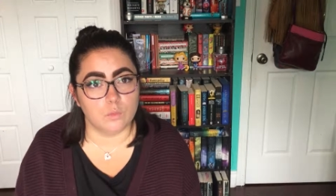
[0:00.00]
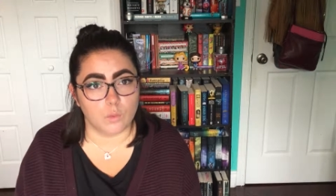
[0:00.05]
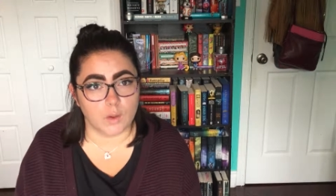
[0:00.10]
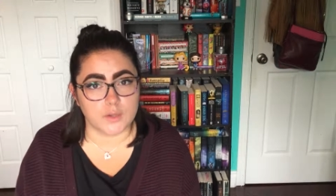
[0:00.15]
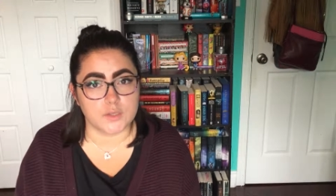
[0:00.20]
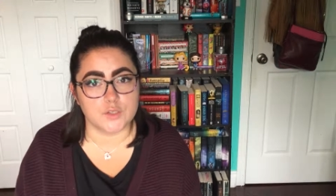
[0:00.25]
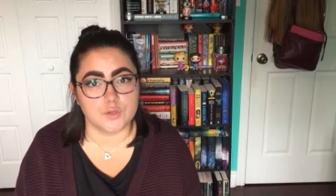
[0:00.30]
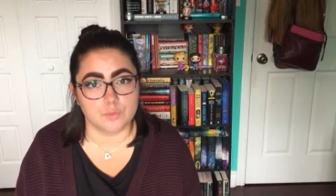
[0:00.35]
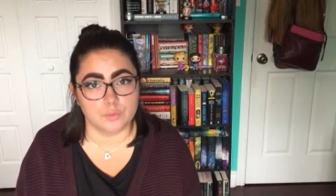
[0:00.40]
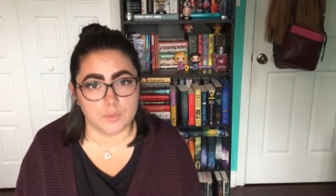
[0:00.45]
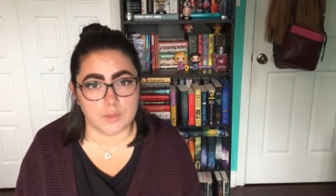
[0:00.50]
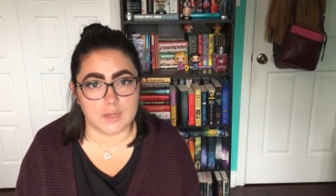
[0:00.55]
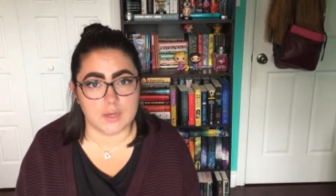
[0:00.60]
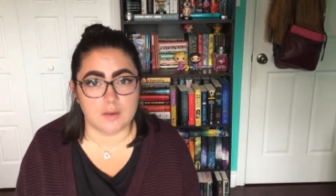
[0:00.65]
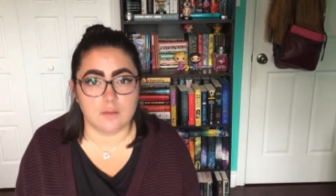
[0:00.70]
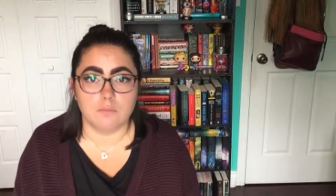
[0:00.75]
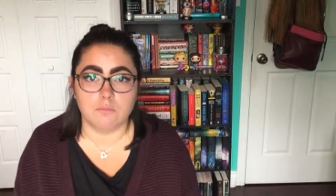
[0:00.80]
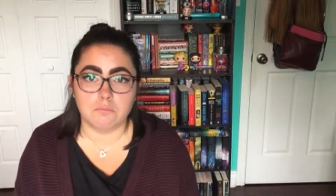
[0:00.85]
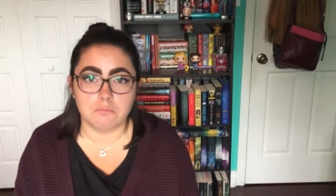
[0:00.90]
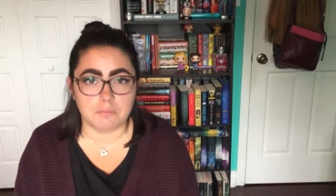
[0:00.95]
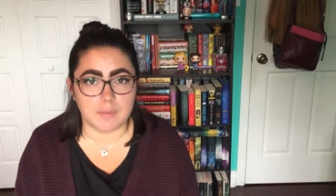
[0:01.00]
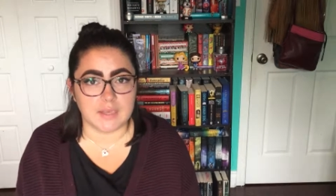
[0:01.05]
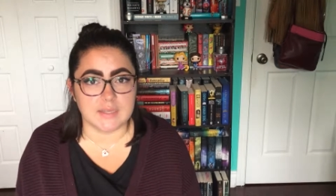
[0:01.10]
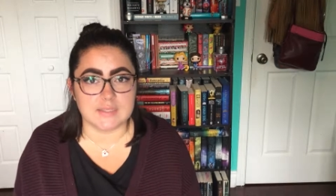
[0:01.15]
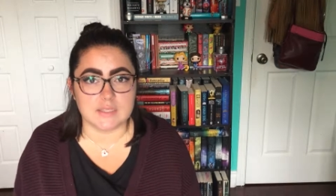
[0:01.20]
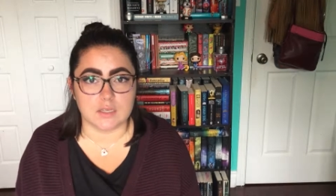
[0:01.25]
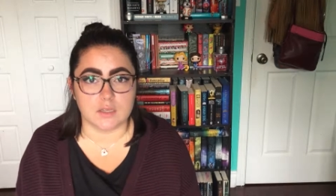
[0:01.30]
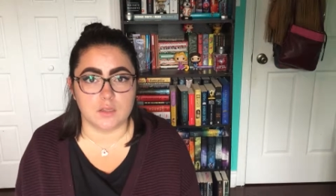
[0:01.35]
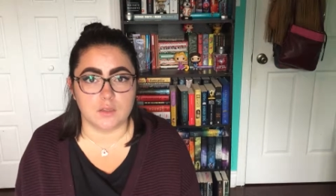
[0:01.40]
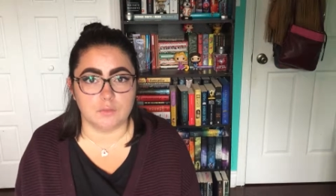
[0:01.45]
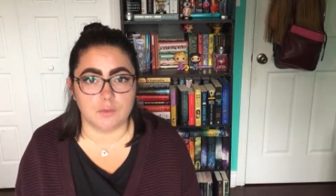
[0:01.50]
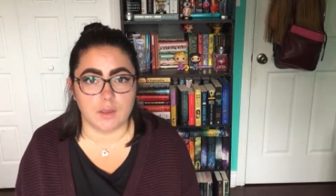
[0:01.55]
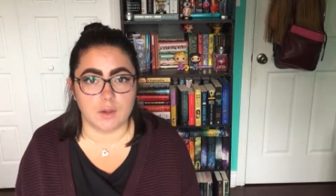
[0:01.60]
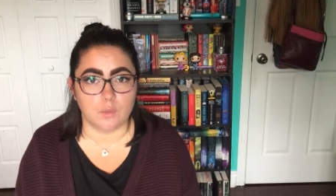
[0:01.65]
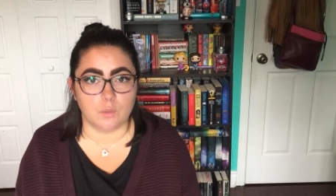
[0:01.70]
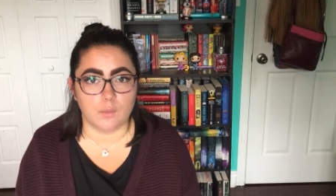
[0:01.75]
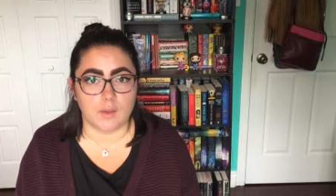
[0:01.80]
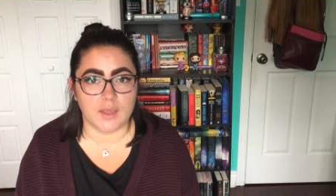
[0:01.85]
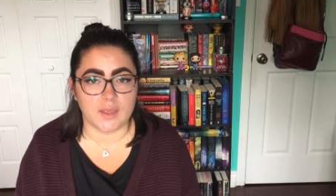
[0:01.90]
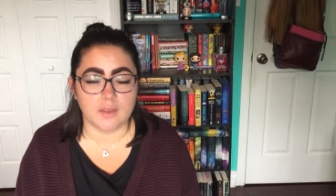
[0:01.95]
want to read it basically right
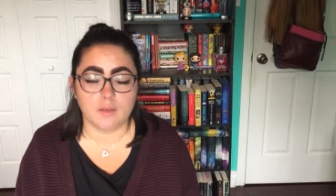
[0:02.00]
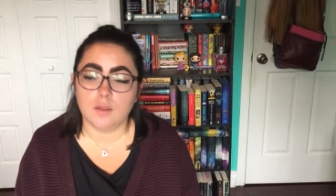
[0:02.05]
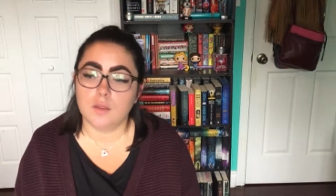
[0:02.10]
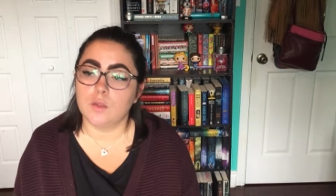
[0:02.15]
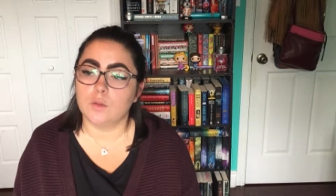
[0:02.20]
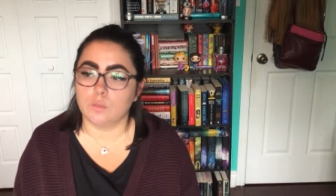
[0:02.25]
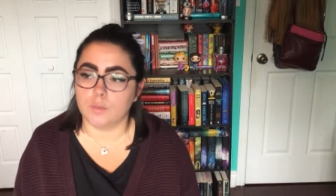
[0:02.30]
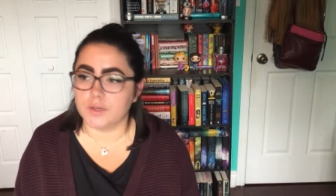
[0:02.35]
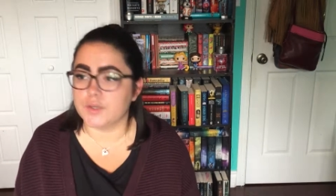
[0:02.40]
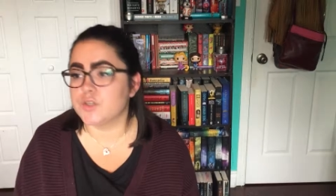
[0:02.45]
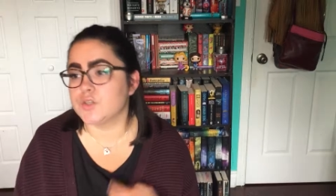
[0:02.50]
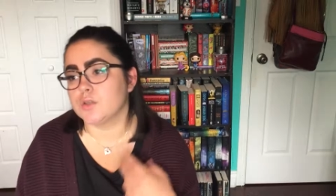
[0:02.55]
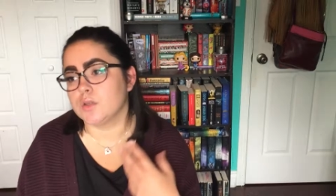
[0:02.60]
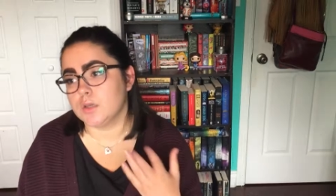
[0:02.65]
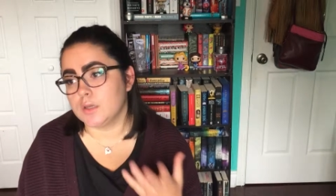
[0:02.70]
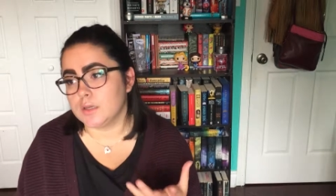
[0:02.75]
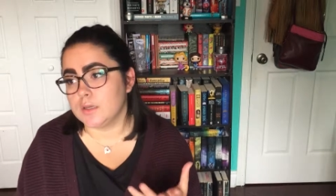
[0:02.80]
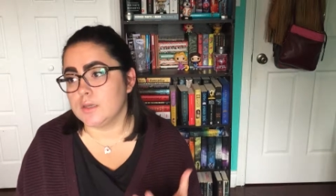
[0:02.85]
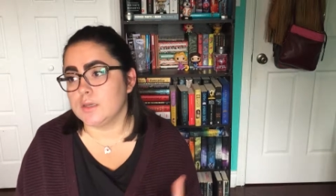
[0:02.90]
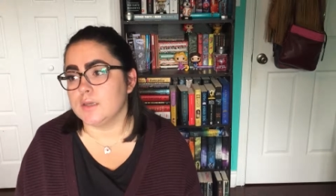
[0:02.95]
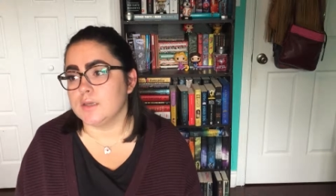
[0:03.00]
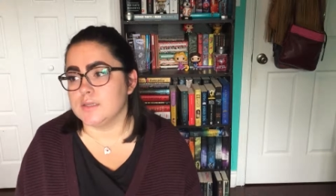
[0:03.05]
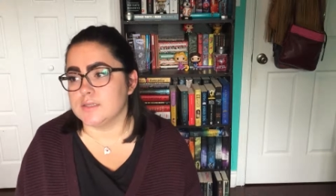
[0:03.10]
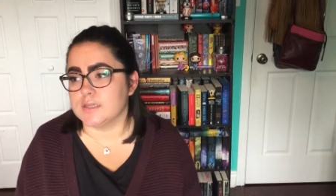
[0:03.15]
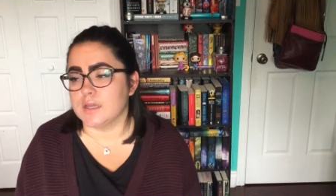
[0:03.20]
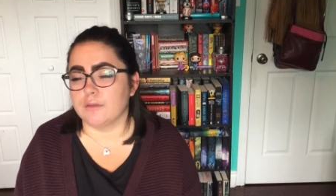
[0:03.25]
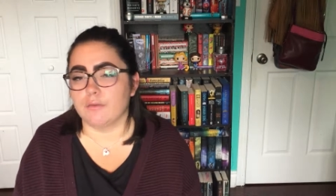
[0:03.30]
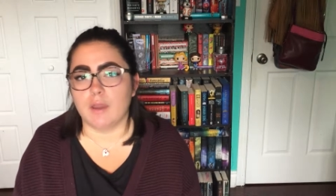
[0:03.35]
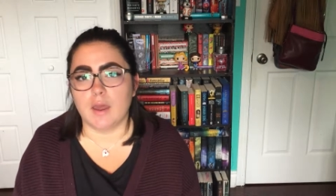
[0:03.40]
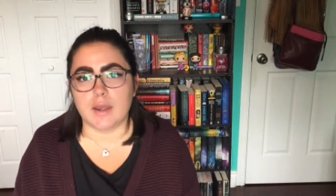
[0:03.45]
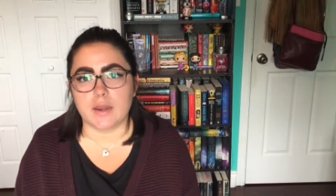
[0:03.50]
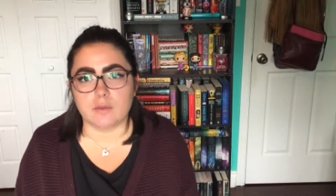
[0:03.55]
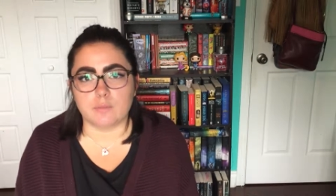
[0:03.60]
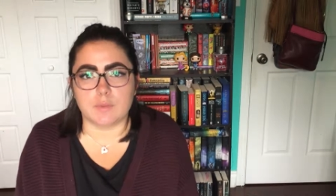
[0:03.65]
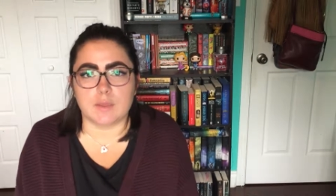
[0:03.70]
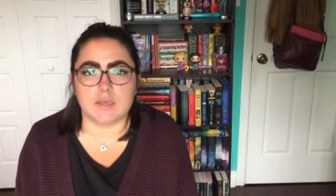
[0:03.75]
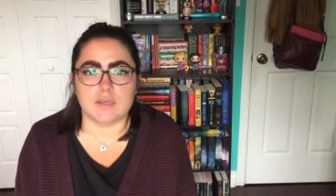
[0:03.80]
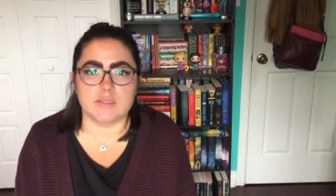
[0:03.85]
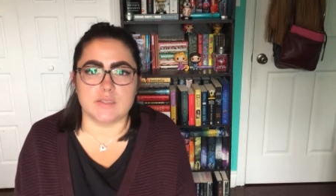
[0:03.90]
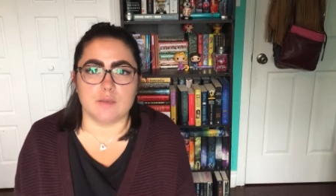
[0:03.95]
away, which is ironic
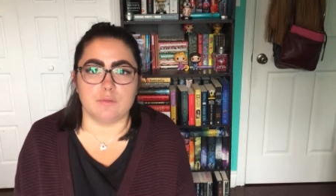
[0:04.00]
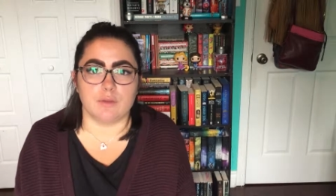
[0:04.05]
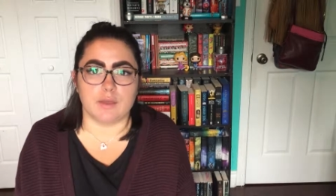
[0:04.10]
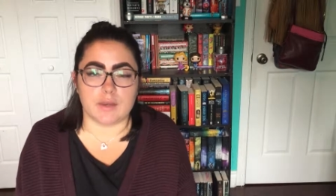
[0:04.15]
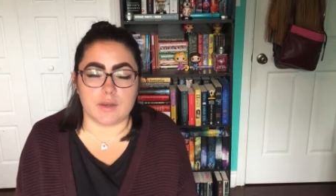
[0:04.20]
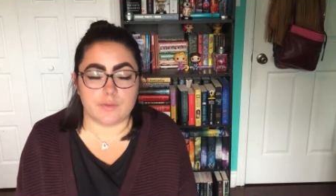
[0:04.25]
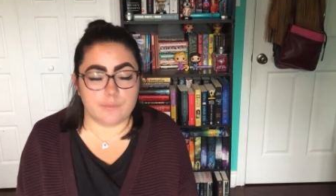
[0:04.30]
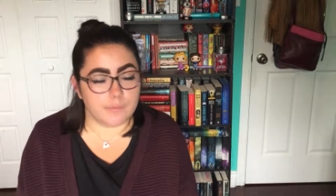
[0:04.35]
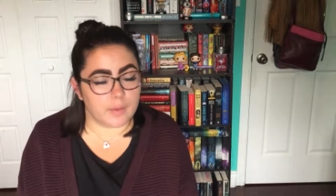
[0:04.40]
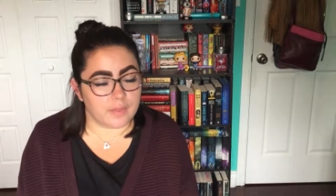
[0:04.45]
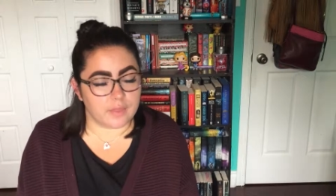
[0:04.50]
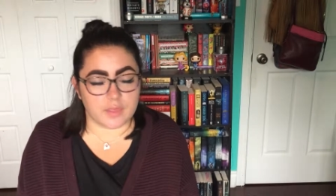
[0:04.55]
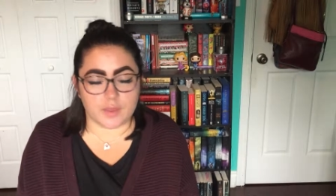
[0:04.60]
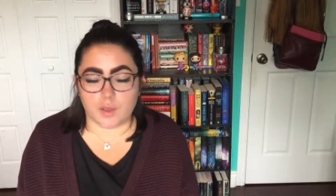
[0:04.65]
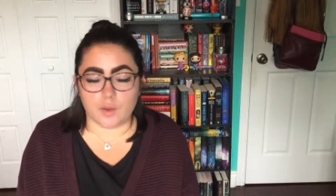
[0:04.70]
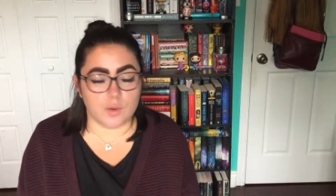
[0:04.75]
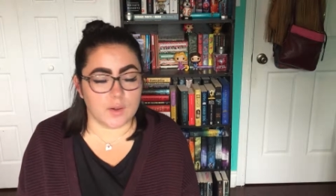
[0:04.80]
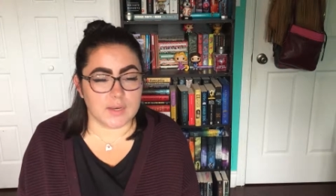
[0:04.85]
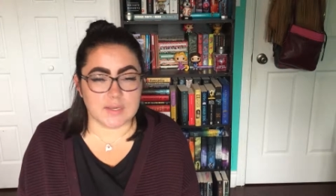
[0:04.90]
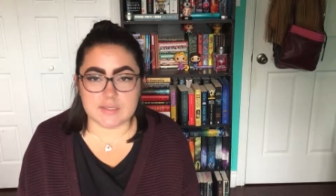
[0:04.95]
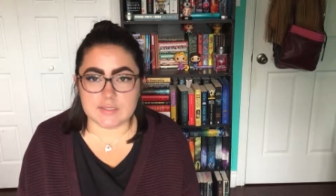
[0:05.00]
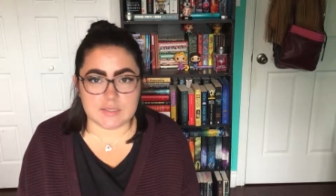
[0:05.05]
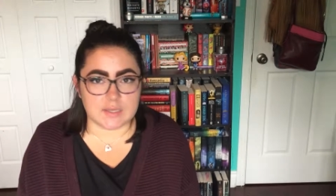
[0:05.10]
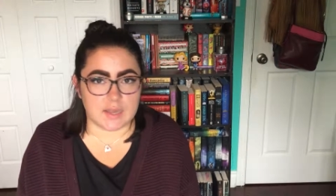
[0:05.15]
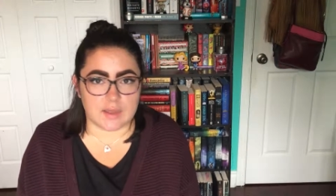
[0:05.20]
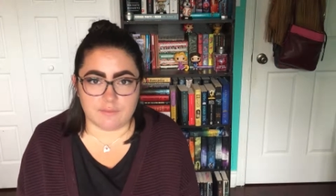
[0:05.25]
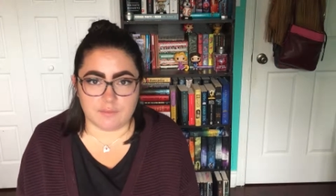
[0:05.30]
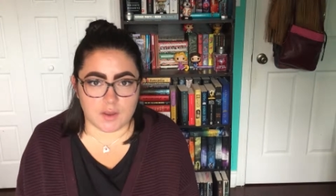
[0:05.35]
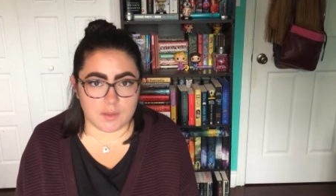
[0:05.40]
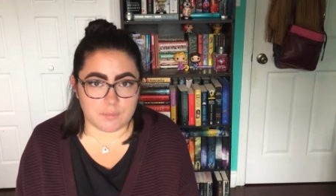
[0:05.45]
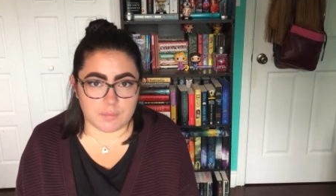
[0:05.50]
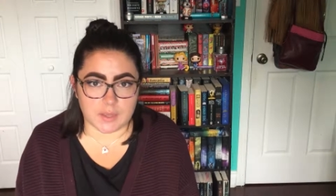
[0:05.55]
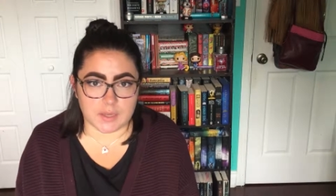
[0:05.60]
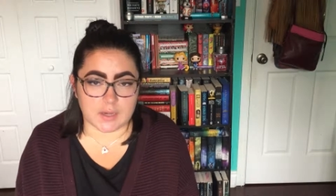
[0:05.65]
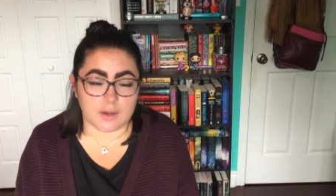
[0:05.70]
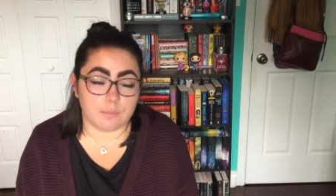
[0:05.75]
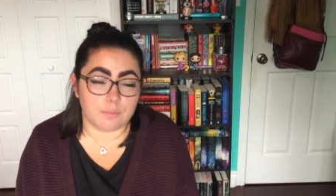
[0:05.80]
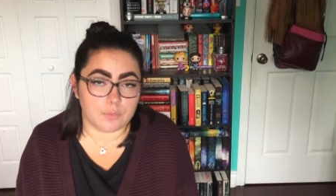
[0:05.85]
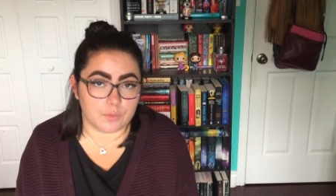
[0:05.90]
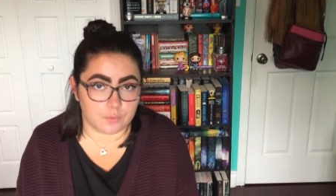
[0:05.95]
because I read it a month ago and I still have not
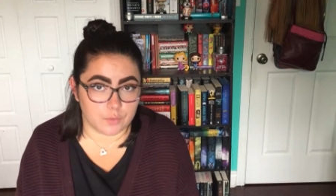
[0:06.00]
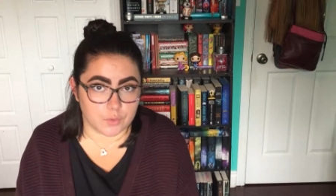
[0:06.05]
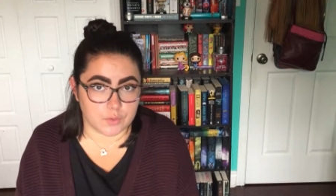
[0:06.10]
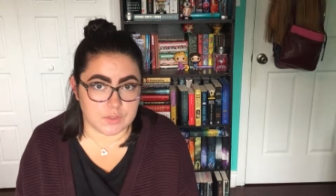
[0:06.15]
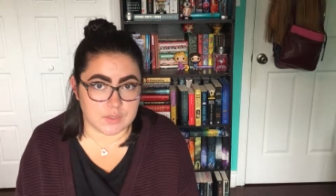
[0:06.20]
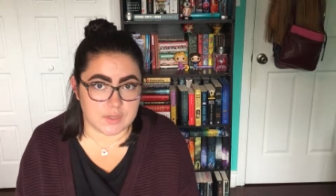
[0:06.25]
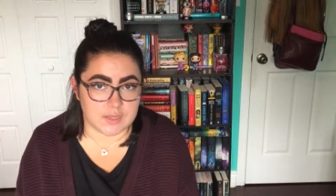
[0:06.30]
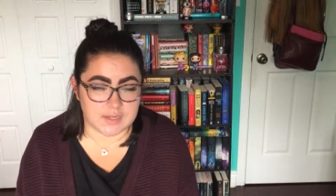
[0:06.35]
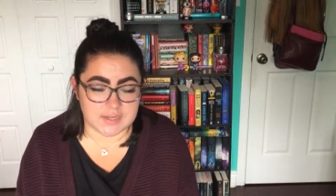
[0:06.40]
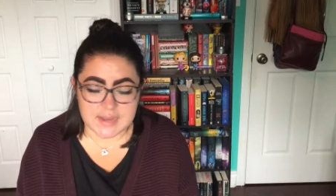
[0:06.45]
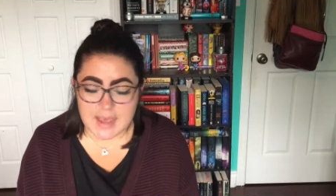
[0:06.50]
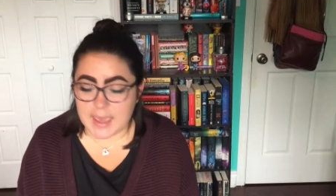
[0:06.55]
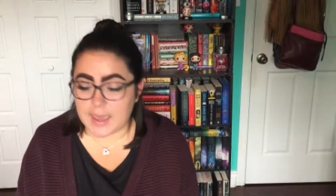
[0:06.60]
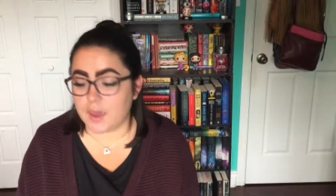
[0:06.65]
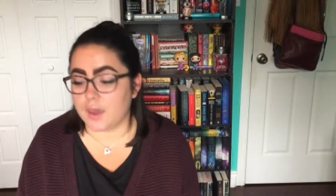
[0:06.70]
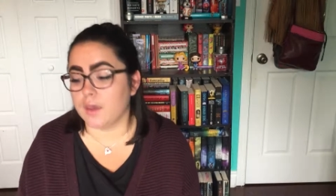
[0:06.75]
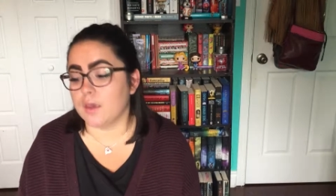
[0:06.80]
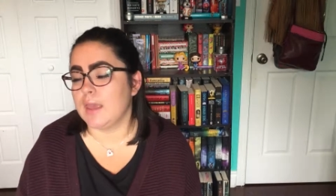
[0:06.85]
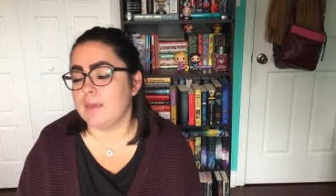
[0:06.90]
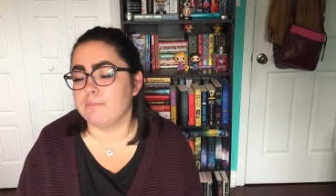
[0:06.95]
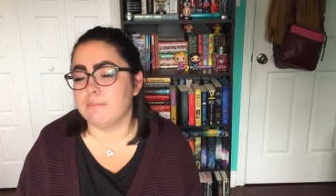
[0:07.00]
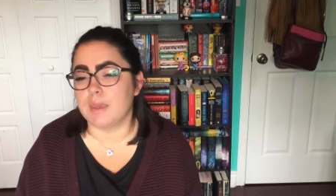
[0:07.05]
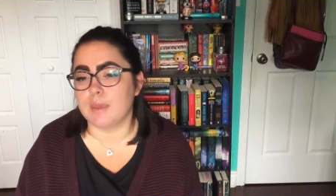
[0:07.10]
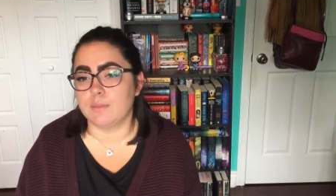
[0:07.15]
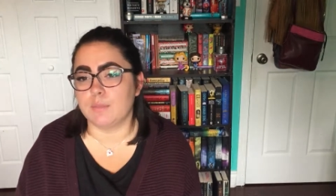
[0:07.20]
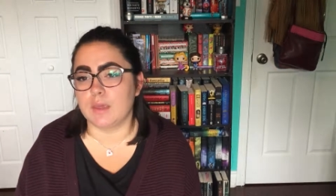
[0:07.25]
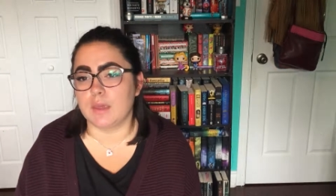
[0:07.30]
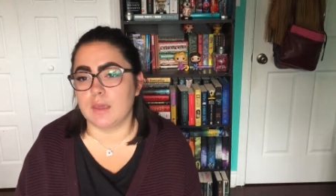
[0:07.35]
picked up The Rose and the Dagger. It made